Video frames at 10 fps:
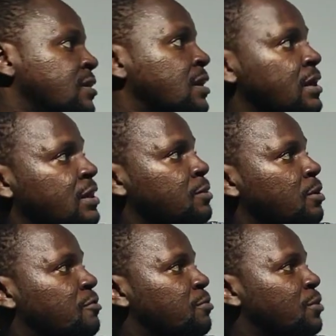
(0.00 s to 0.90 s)
see again.
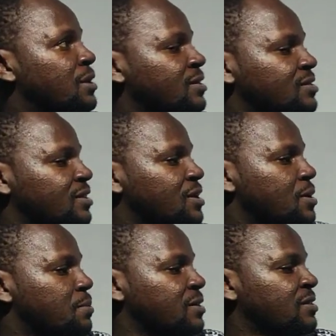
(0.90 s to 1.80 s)
Number of mole is
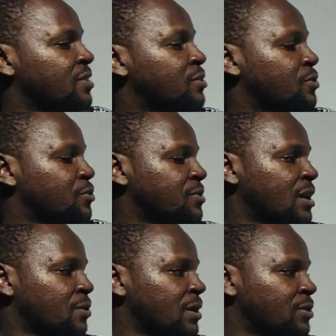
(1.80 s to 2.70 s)
Please, let's just use
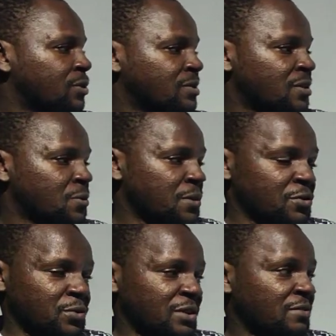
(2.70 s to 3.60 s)
calculator.
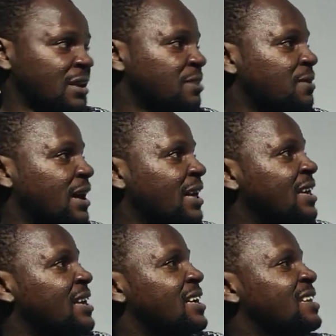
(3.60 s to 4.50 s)
0.1 divided by
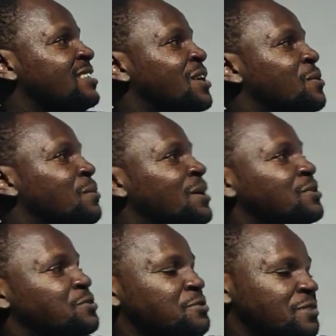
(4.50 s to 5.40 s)

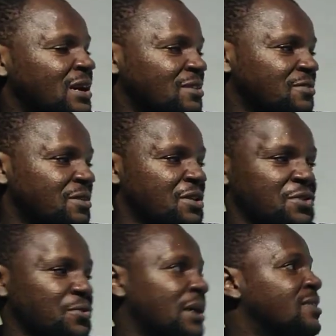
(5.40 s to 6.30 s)
0.25.
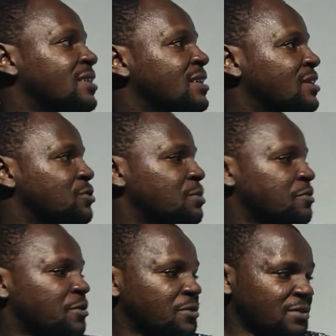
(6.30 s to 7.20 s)
So I think it should be
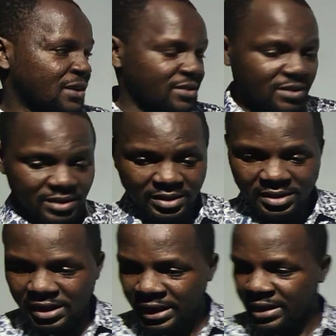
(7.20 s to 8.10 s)
400,
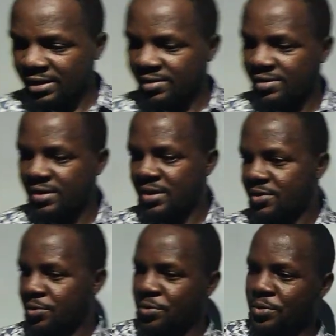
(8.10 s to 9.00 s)
I guess.
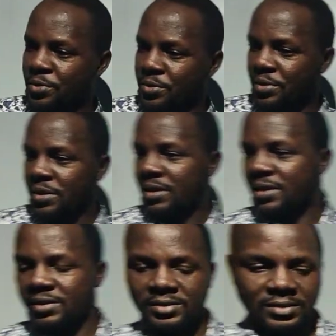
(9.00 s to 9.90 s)
So
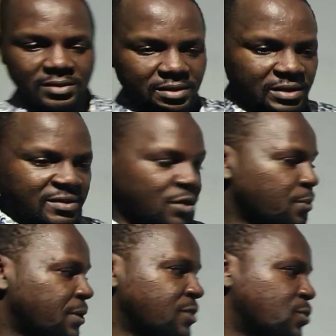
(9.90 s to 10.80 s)
it's
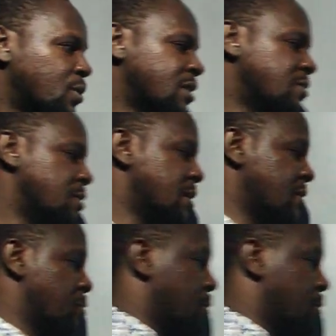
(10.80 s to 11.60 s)
0.1 divided by